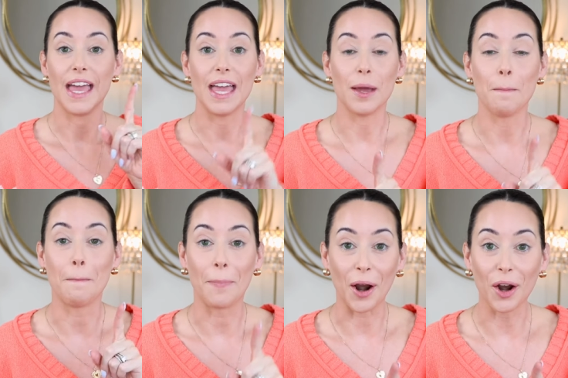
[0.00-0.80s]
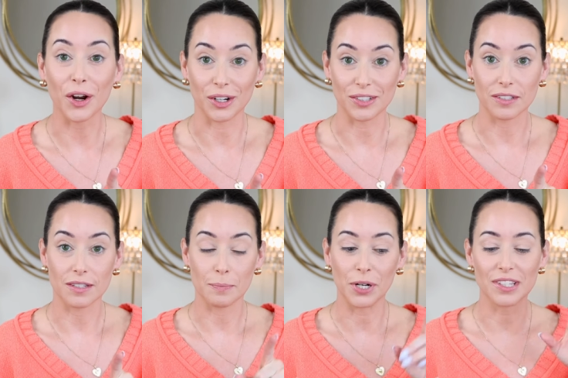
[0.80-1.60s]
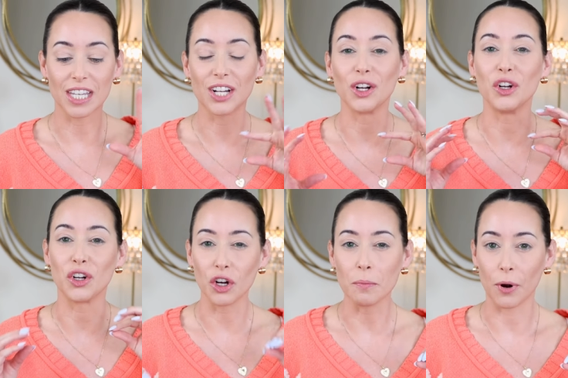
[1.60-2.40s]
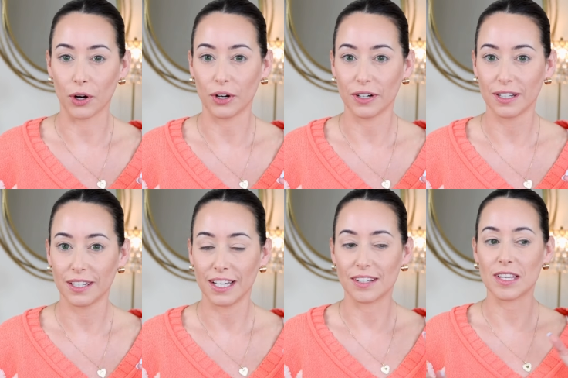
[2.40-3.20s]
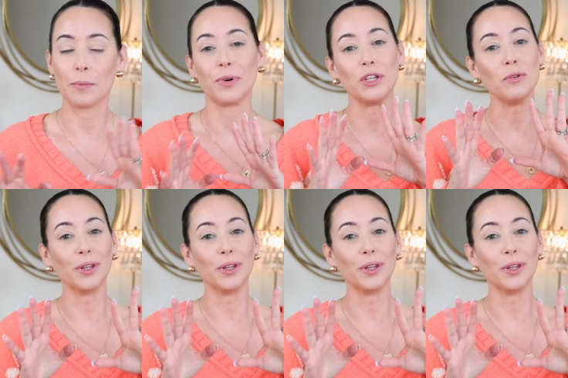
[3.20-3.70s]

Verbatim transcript: It burns, but it's like a good burn, except when you